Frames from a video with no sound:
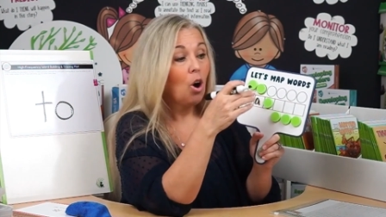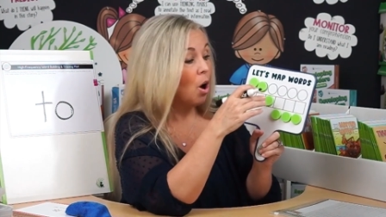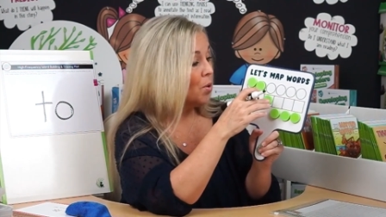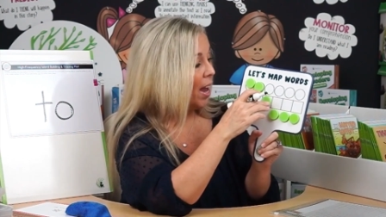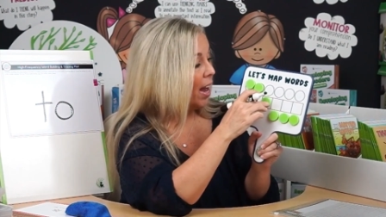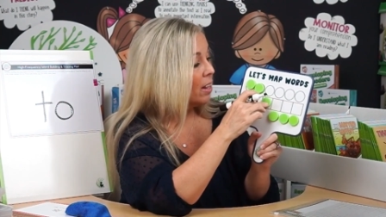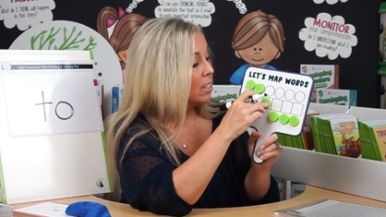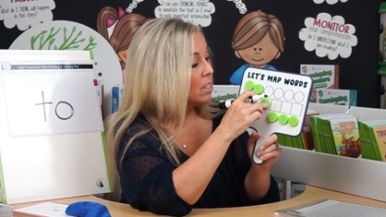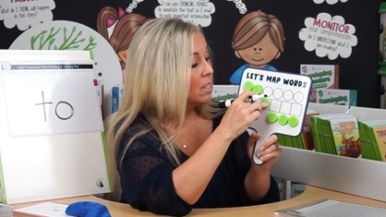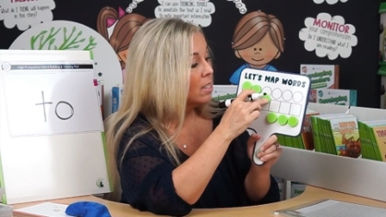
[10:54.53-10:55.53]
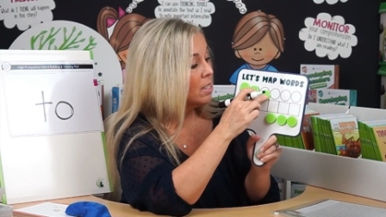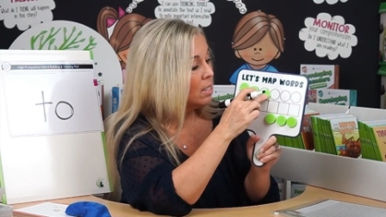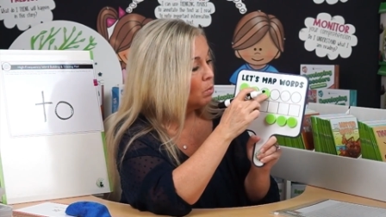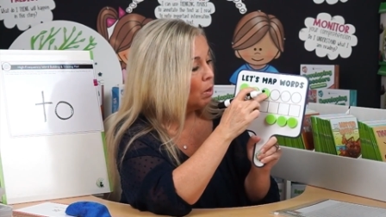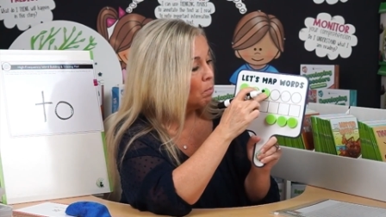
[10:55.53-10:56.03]
Okay, let's
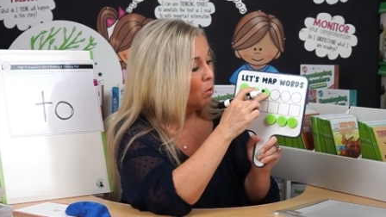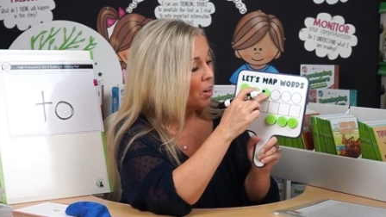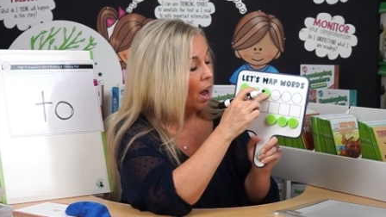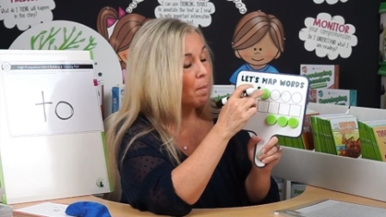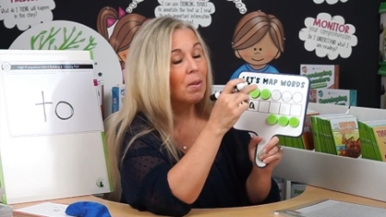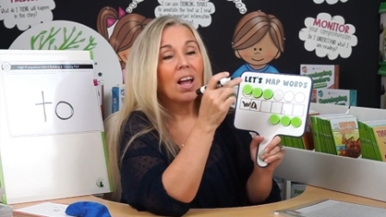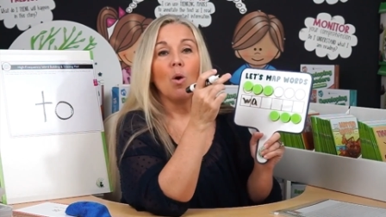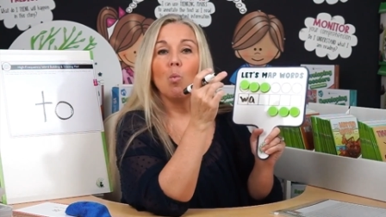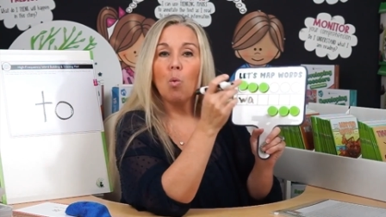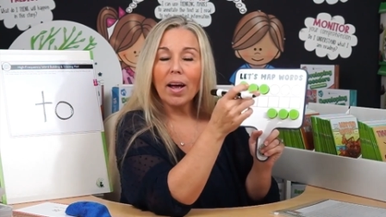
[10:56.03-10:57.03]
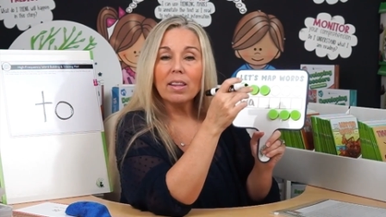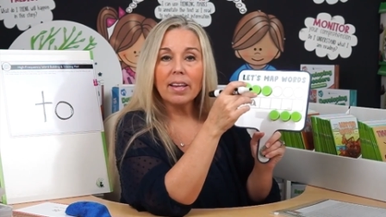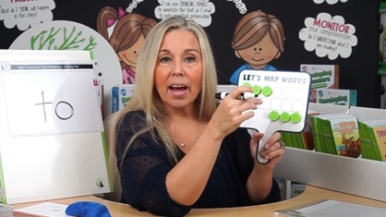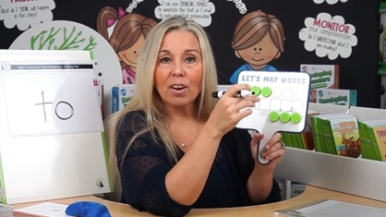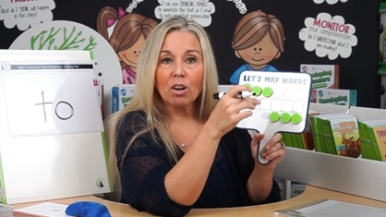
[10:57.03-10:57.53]
Z, we move it up. What
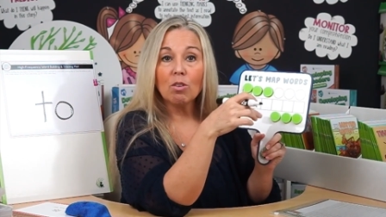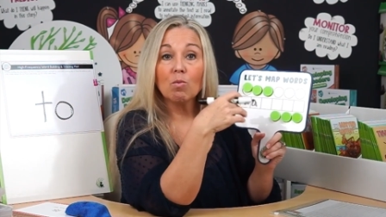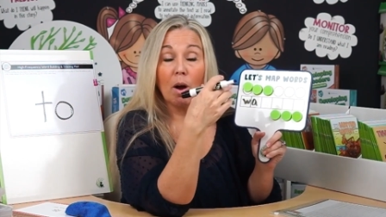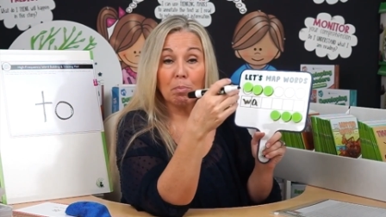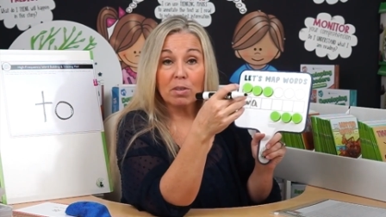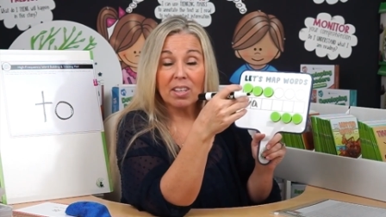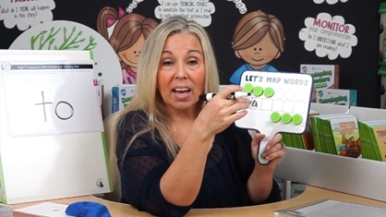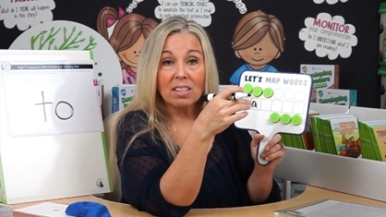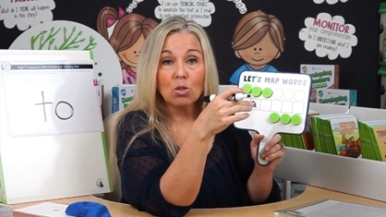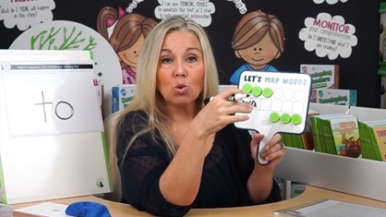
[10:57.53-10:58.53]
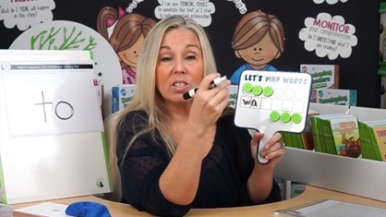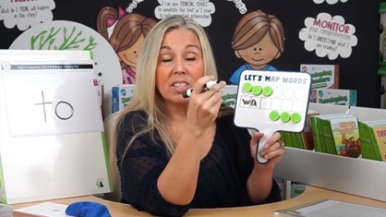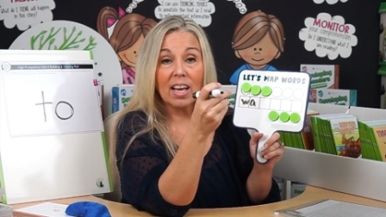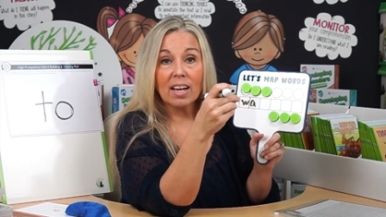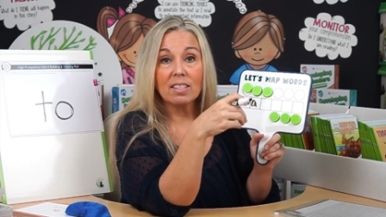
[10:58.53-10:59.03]
letter represents or
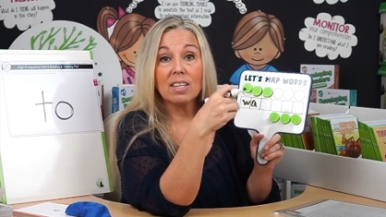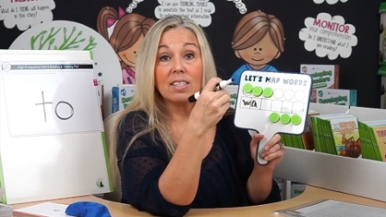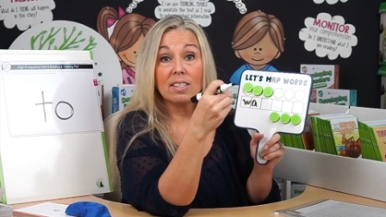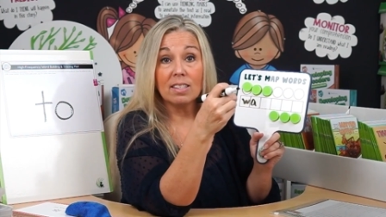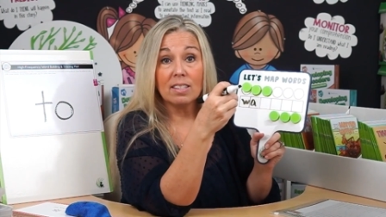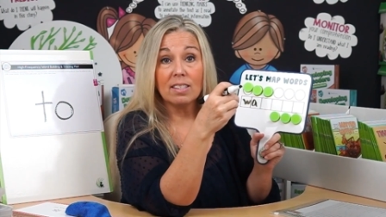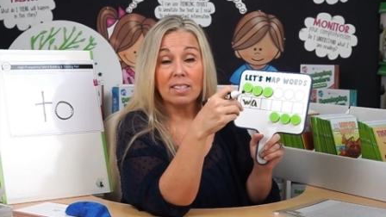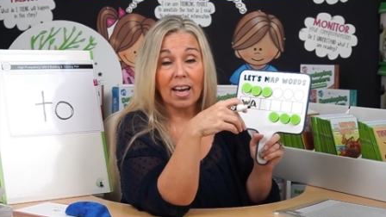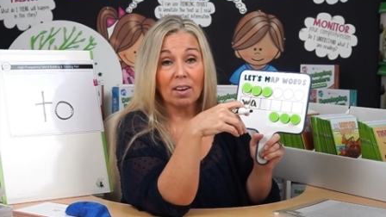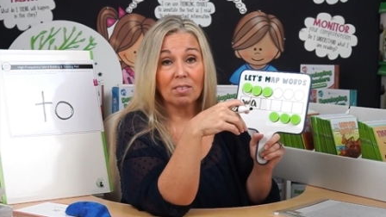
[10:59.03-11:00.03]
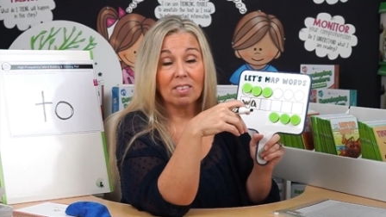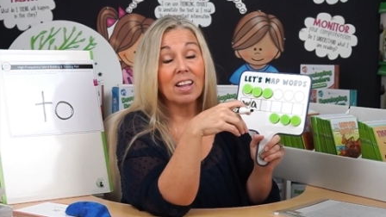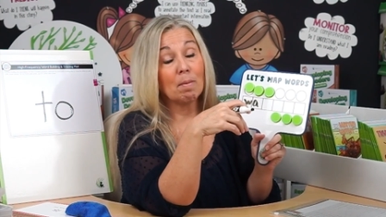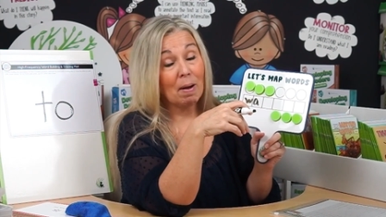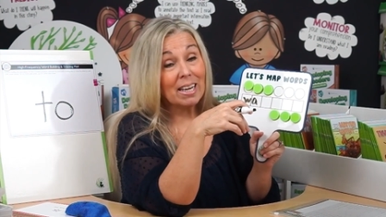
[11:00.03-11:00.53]
says the Z sound?
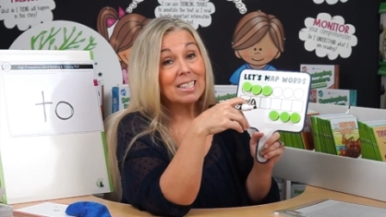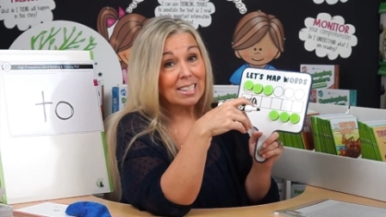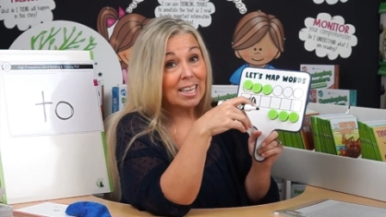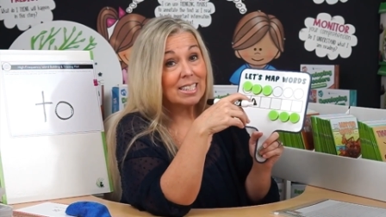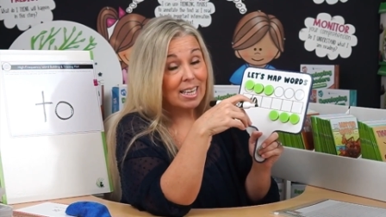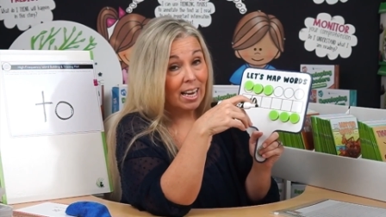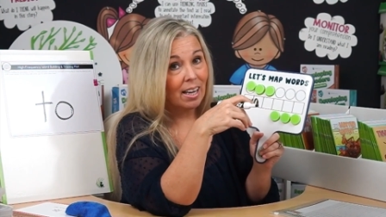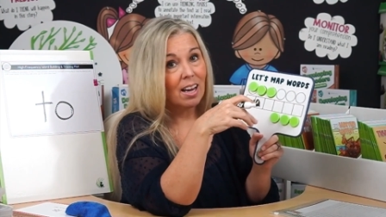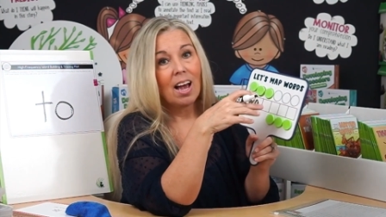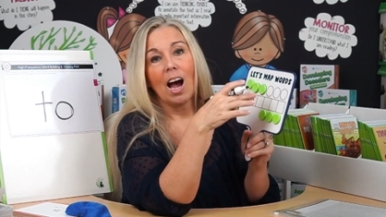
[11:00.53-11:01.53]
They might say Z.